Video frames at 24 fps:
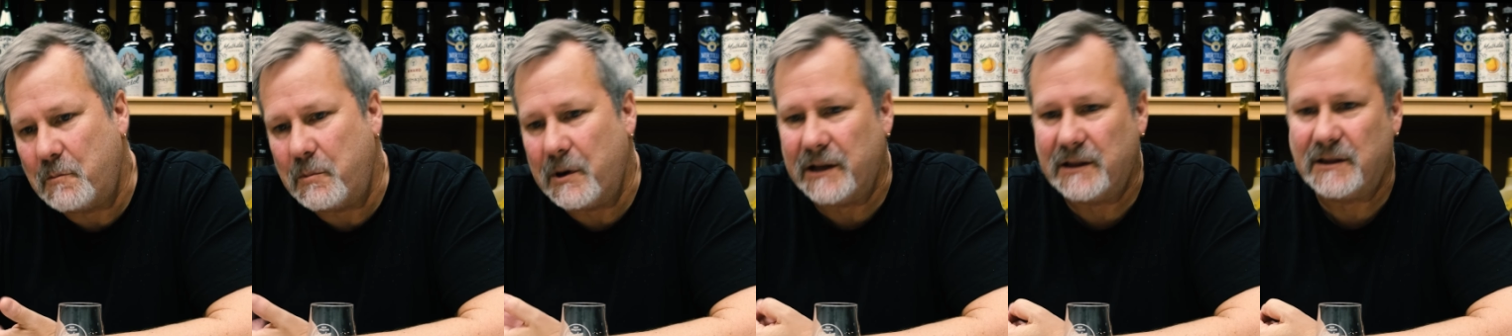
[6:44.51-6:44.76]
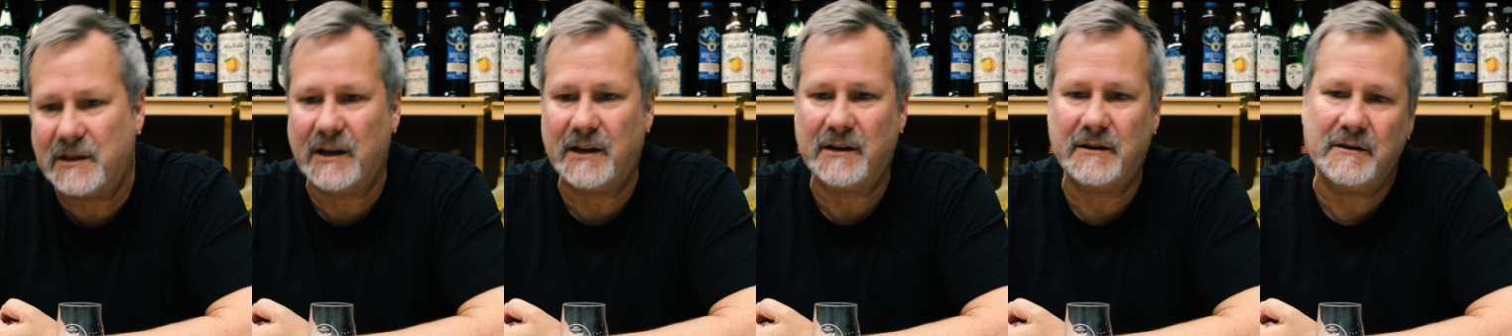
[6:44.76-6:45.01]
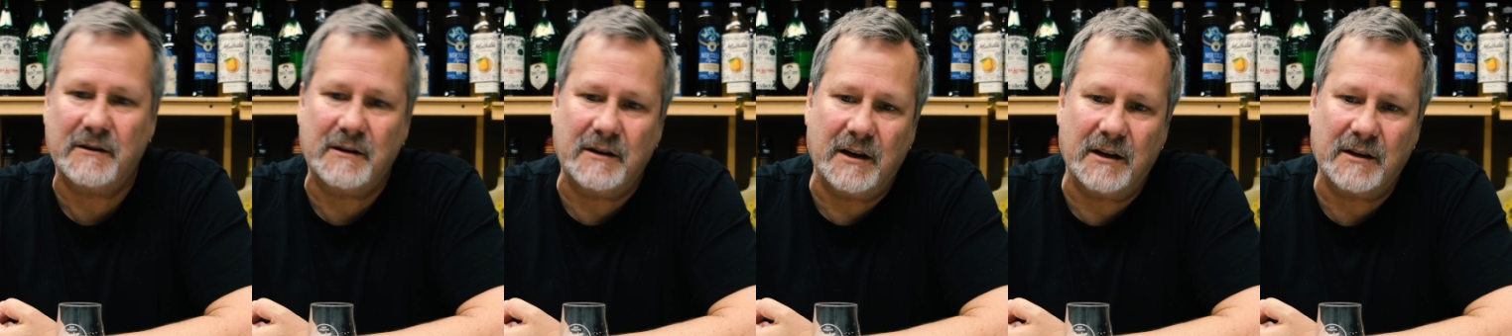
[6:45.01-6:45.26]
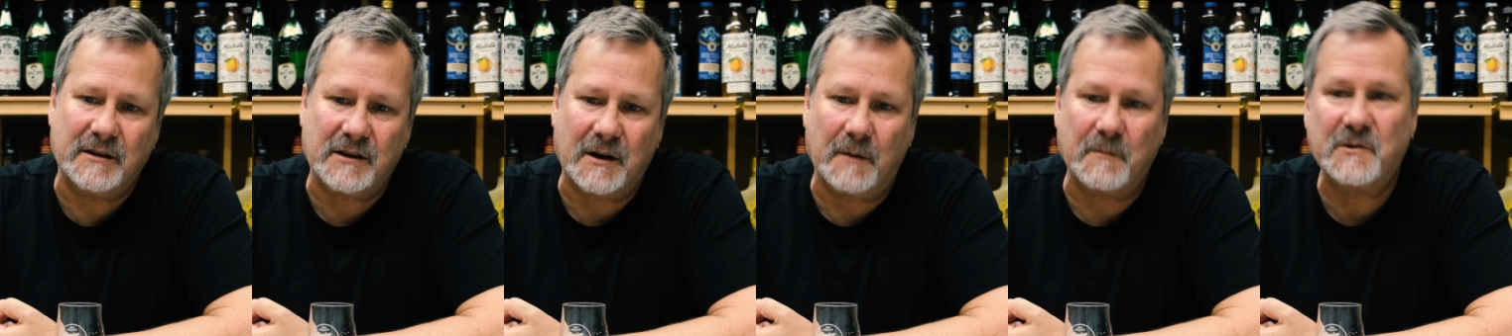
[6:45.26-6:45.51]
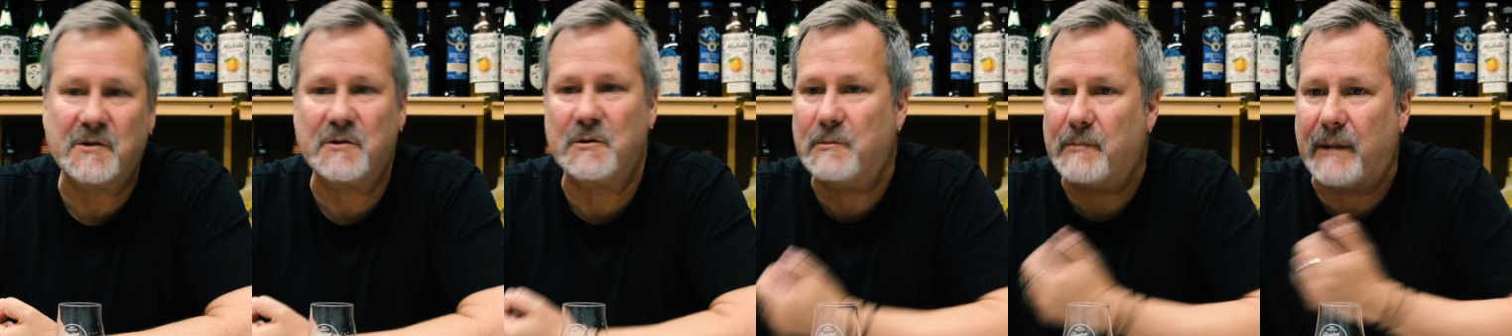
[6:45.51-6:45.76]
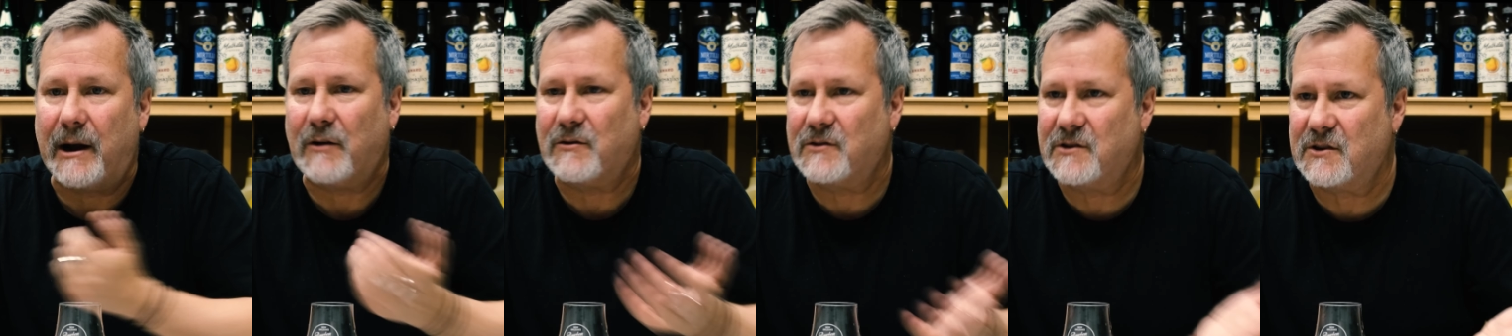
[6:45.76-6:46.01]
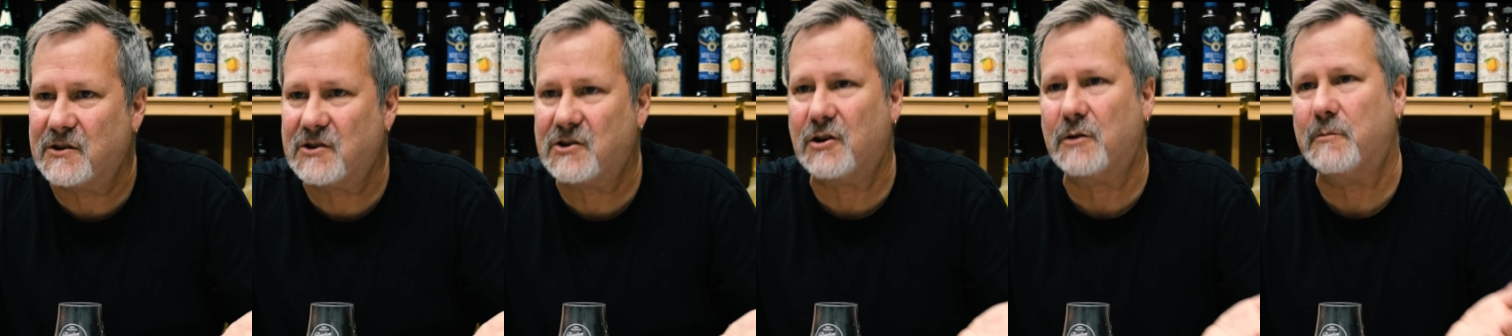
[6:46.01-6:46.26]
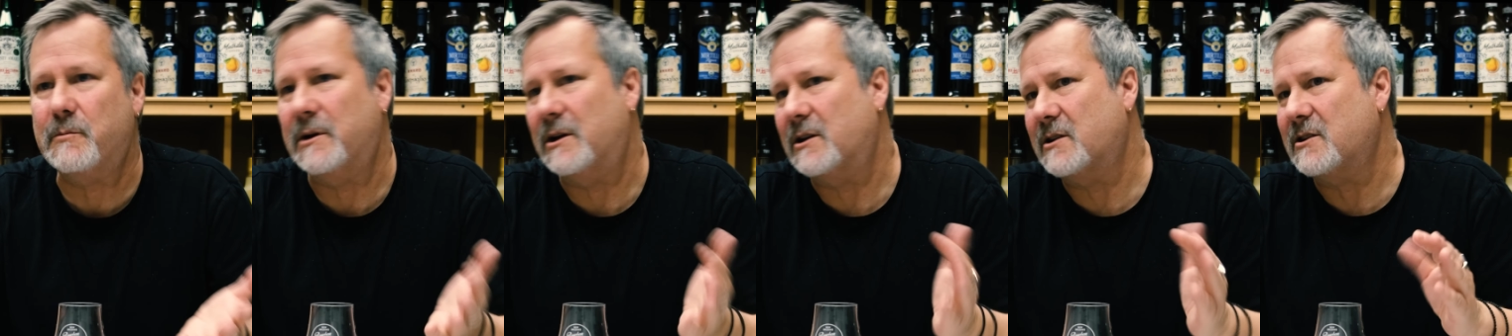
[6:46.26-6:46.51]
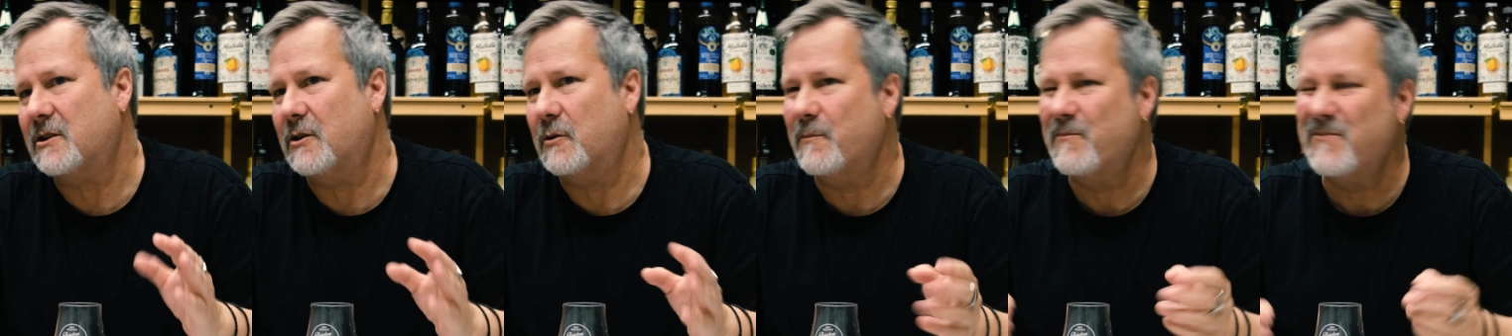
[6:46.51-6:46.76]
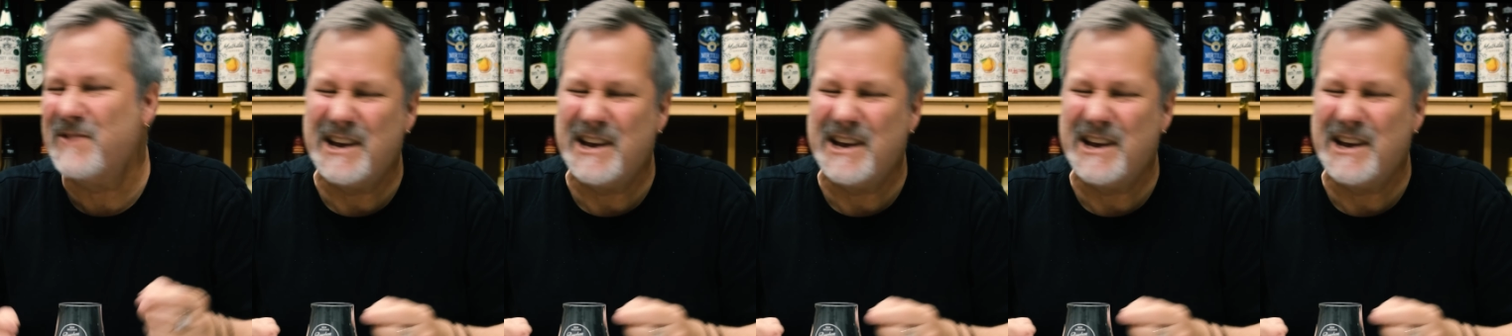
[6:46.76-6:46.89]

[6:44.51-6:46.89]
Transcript: but that comes from the mountains of Serbia. So